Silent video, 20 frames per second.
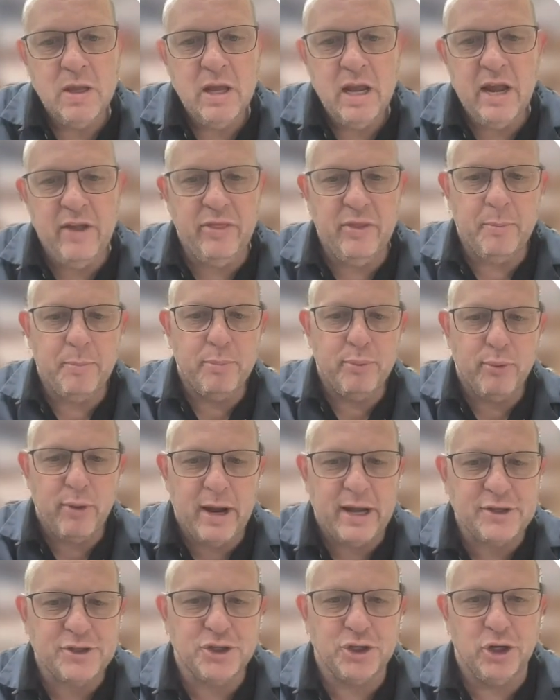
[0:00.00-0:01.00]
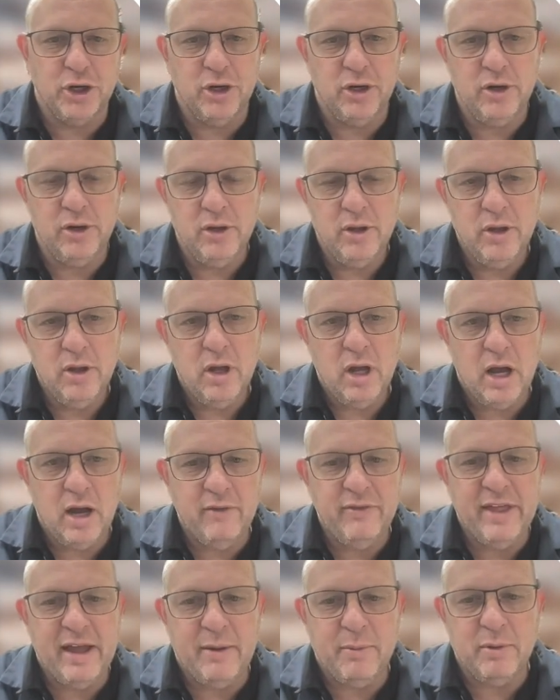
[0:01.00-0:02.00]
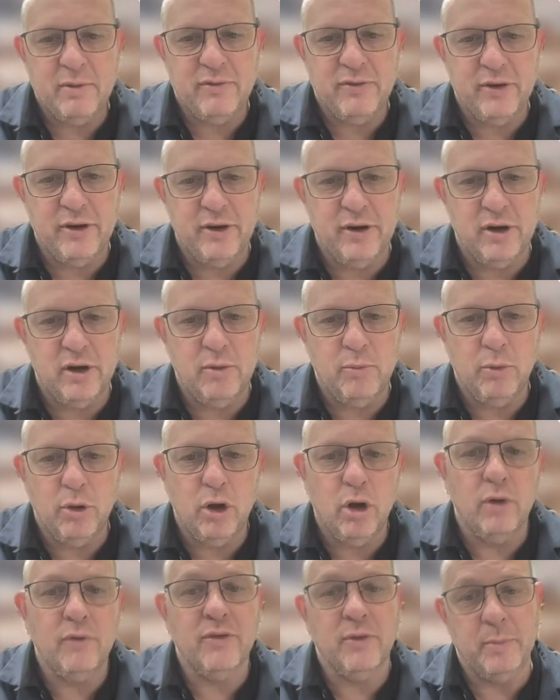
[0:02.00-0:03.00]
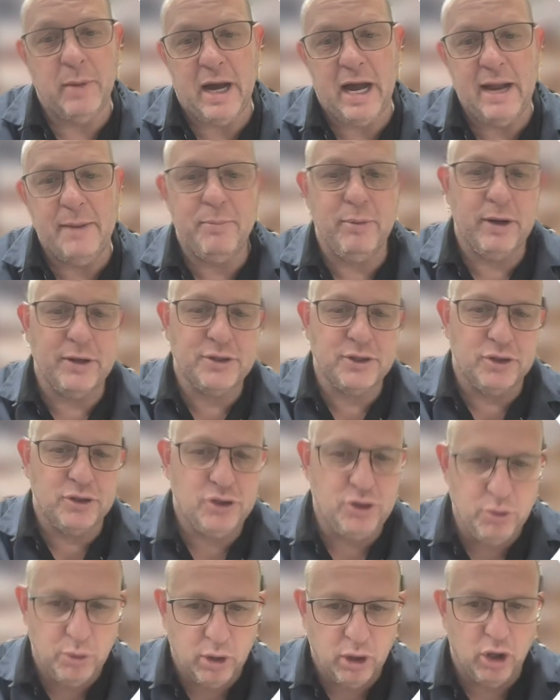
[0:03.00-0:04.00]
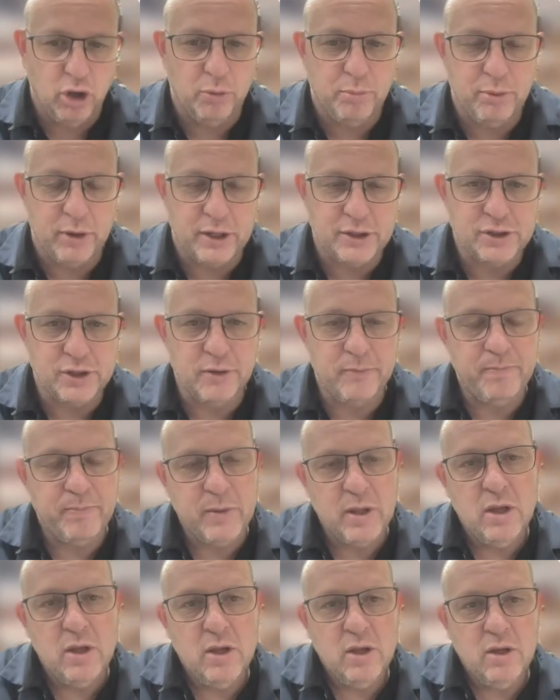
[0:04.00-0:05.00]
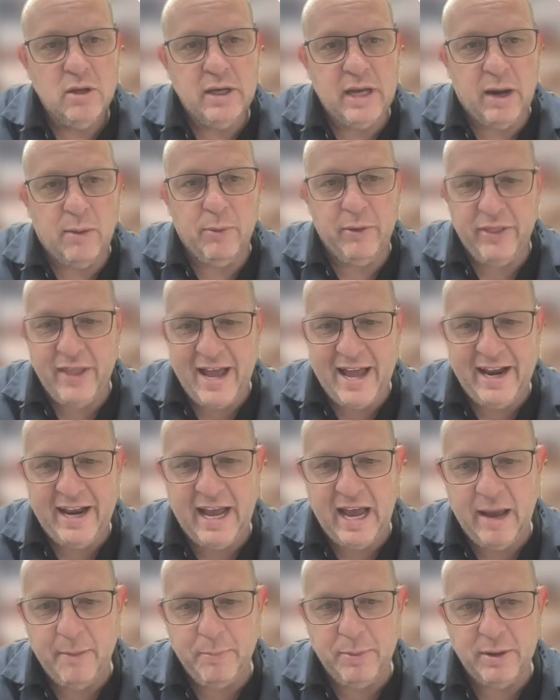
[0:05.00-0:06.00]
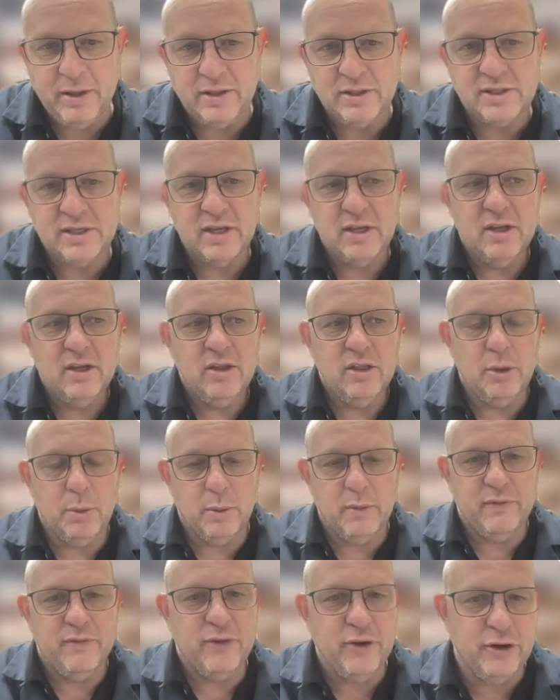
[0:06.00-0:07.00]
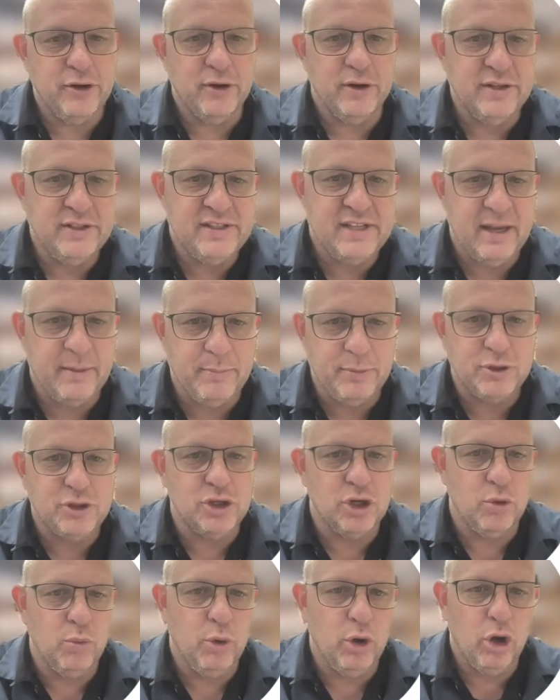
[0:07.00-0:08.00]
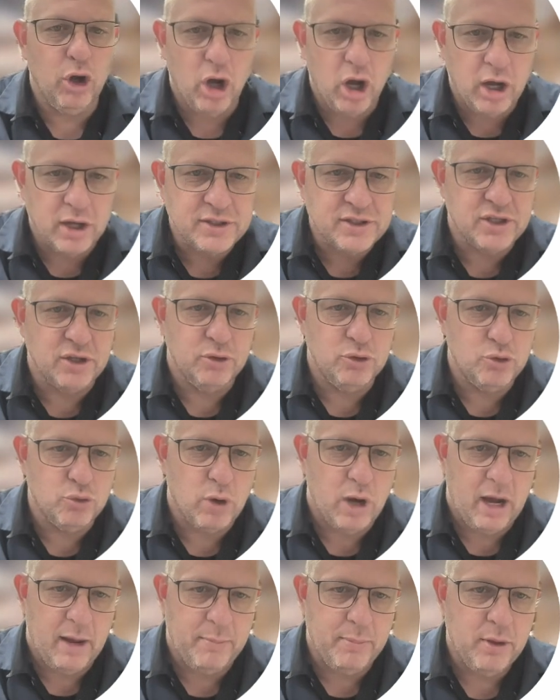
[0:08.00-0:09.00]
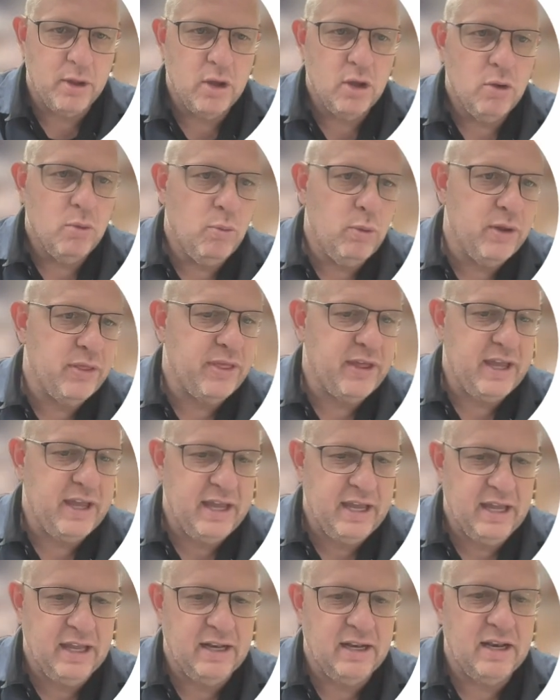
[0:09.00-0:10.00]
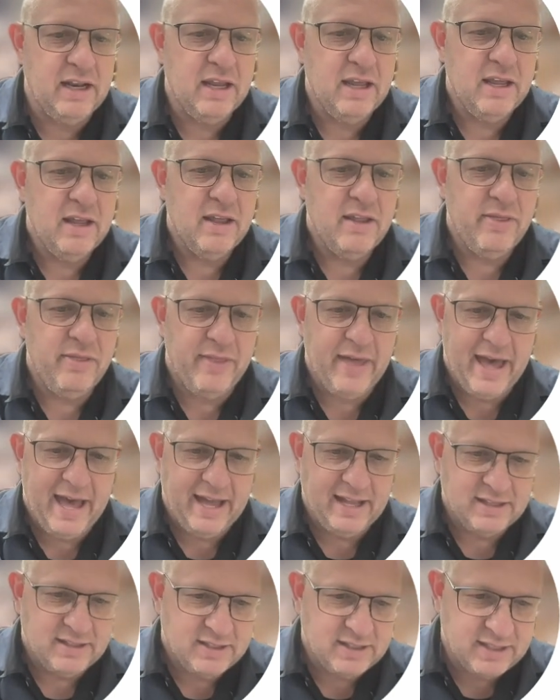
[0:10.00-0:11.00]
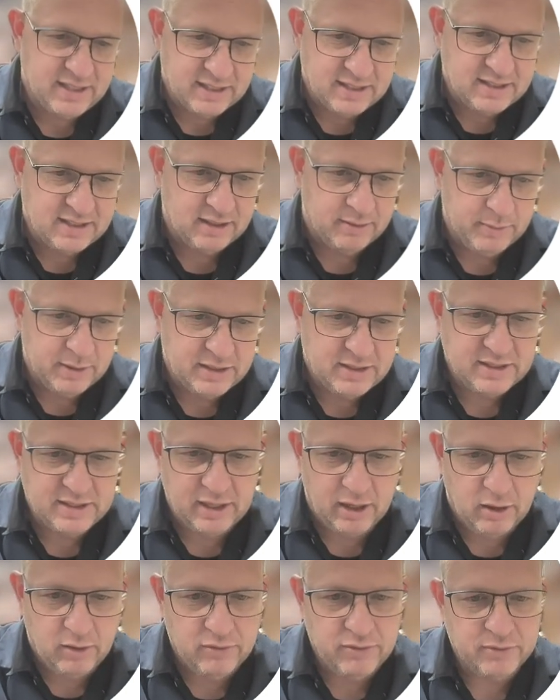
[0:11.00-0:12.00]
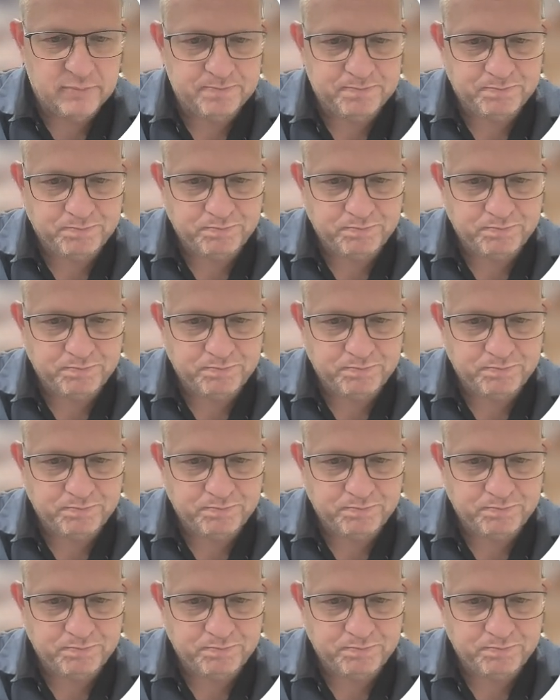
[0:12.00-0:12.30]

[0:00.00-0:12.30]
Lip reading: And the pressure of that refrigerant will go from high pressure to a low pressure. Now, when that happens, the refrigerant temperature will also drop within that system itself.